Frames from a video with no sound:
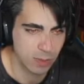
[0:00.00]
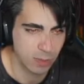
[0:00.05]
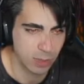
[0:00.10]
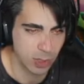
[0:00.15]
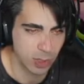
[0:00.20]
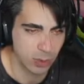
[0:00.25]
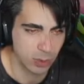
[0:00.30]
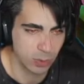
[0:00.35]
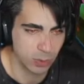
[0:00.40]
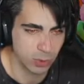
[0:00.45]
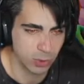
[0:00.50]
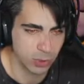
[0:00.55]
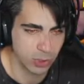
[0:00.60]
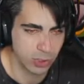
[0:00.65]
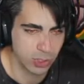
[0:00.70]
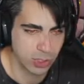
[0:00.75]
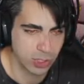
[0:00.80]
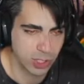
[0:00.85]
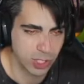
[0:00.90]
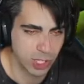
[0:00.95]
But we'll
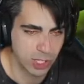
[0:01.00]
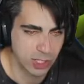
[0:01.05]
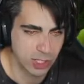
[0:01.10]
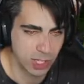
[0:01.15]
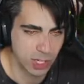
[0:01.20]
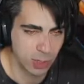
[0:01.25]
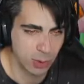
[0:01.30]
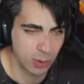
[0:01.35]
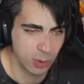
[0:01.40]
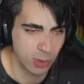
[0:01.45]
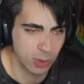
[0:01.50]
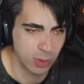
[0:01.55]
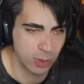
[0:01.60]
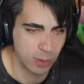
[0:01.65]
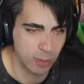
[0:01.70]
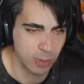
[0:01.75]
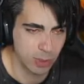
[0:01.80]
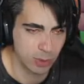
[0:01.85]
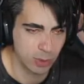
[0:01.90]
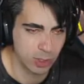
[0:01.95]
just test out the
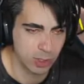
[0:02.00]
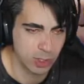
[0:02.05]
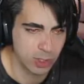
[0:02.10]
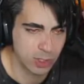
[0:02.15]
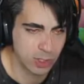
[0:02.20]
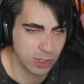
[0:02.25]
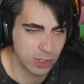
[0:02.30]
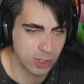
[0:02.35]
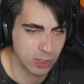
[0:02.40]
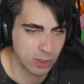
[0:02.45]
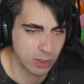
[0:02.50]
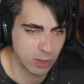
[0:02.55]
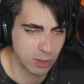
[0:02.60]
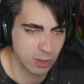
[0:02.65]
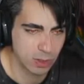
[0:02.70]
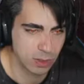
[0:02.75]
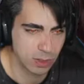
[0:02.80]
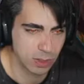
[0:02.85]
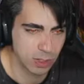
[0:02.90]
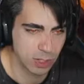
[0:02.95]
abilities.
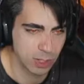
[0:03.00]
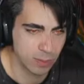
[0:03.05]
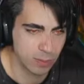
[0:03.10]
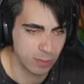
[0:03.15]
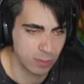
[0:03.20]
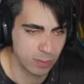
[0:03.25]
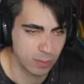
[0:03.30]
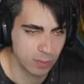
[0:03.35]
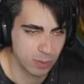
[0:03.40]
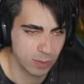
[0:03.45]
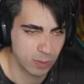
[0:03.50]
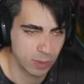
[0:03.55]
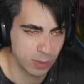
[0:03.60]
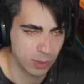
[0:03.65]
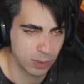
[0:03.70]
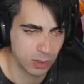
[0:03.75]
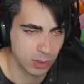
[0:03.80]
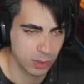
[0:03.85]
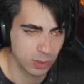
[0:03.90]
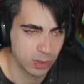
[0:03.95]
Yep, here
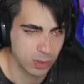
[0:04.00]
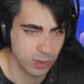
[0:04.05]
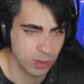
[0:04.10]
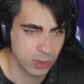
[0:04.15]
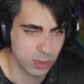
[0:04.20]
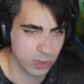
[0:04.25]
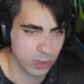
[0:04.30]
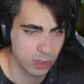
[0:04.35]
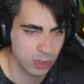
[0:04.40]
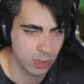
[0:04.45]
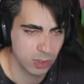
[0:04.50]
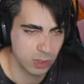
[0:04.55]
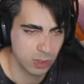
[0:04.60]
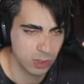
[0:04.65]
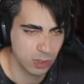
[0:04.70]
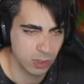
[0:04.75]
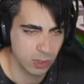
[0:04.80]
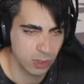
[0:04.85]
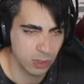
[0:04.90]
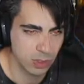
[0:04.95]
it goes.
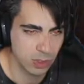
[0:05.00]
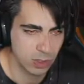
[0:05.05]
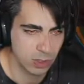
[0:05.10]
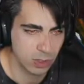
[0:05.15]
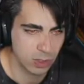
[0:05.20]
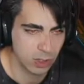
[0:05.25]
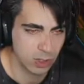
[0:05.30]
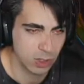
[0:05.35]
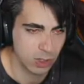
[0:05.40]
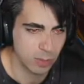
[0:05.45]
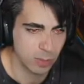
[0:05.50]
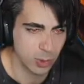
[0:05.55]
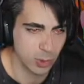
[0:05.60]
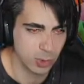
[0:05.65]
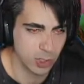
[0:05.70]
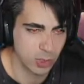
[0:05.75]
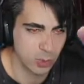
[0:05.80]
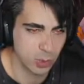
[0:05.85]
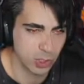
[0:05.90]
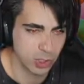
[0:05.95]

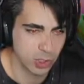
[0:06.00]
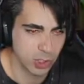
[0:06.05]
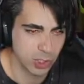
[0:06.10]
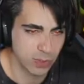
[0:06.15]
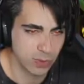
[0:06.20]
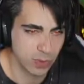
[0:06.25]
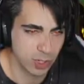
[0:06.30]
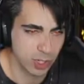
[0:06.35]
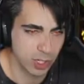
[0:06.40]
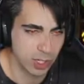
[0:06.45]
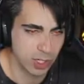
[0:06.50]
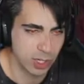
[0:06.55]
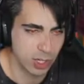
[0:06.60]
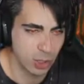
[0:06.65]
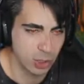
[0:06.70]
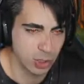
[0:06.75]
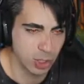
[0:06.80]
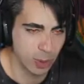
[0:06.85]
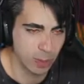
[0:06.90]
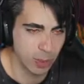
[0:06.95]
Abilities work just
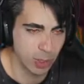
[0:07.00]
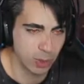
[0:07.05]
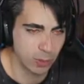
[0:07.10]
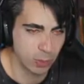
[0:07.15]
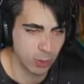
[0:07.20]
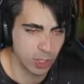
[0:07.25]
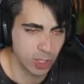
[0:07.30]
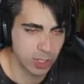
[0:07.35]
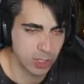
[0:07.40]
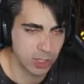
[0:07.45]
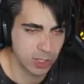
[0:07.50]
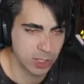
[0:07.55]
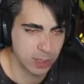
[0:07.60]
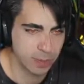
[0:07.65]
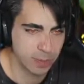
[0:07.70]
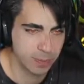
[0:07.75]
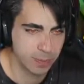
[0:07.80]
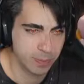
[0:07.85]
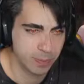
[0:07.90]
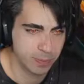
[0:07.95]
fine. Jump button works.
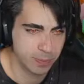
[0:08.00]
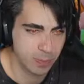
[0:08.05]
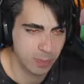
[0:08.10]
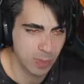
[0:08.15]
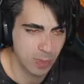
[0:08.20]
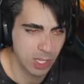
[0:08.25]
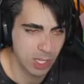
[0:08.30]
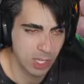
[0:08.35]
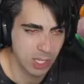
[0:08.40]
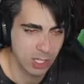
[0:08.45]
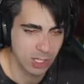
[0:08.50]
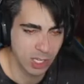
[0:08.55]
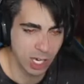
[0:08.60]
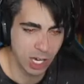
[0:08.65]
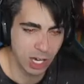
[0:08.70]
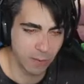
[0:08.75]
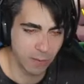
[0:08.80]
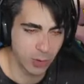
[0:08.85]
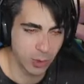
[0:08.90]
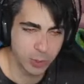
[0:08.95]

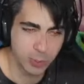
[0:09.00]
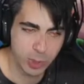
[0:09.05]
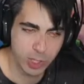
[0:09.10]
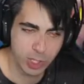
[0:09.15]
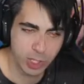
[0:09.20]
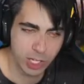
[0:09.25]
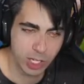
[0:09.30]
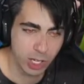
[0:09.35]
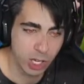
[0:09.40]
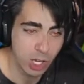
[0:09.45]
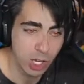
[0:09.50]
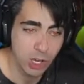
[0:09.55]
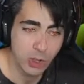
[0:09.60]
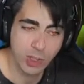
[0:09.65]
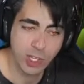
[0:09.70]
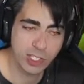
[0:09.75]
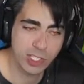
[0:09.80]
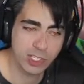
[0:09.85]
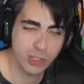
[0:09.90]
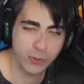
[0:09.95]
Yeah, it feels pretty good.
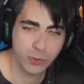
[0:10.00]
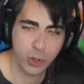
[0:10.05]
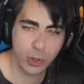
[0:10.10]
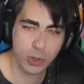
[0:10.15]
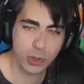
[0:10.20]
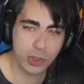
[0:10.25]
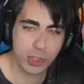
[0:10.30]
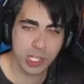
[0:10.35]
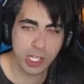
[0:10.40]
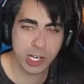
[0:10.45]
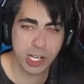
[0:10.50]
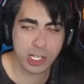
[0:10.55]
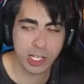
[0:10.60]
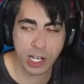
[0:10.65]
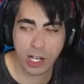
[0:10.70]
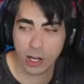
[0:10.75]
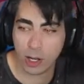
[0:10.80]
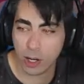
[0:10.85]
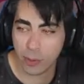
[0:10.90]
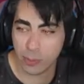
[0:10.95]
This is further than I
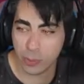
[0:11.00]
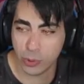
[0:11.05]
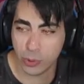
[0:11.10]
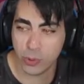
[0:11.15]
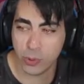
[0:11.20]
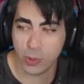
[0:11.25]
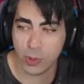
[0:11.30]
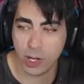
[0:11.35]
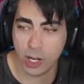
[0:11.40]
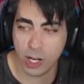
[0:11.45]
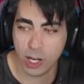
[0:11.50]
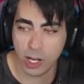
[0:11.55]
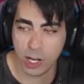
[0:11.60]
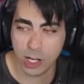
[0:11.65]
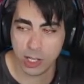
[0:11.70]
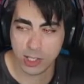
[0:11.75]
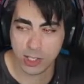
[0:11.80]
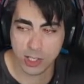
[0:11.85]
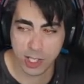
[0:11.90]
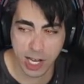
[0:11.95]
got on blue
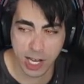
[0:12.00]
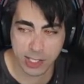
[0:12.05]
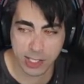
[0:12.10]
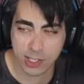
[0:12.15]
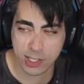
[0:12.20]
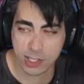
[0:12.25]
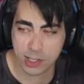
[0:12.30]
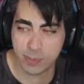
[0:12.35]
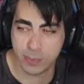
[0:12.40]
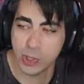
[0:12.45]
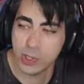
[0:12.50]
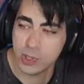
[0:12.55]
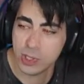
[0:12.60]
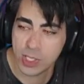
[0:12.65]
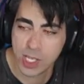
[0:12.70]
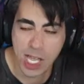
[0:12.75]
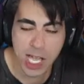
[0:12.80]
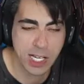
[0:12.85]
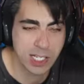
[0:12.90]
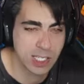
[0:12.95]
uh, stacks because
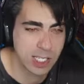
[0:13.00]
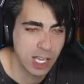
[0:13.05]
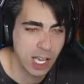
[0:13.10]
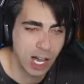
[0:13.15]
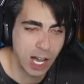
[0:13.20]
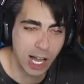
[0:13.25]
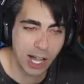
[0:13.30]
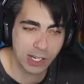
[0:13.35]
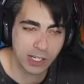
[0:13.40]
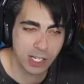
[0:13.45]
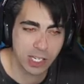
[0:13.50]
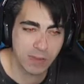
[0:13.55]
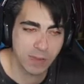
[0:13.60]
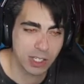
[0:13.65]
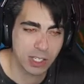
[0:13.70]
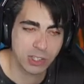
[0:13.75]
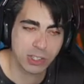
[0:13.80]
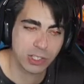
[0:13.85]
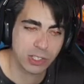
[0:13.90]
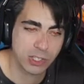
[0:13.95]
BlueStacks, I couldn't even
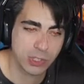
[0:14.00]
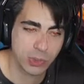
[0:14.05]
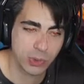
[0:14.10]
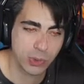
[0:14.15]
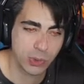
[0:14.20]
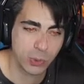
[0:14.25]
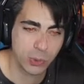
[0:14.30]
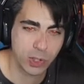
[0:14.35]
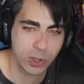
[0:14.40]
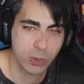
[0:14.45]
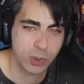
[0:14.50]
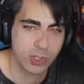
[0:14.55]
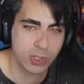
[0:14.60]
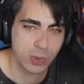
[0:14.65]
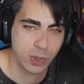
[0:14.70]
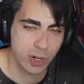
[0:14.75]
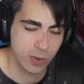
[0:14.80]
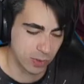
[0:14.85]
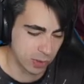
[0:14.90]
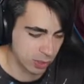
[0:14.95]
get the controller to work
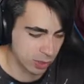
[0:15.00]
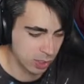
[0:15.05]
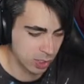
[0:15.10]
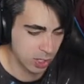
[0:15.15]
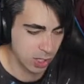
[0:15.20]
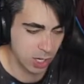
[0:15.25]
whatsoever.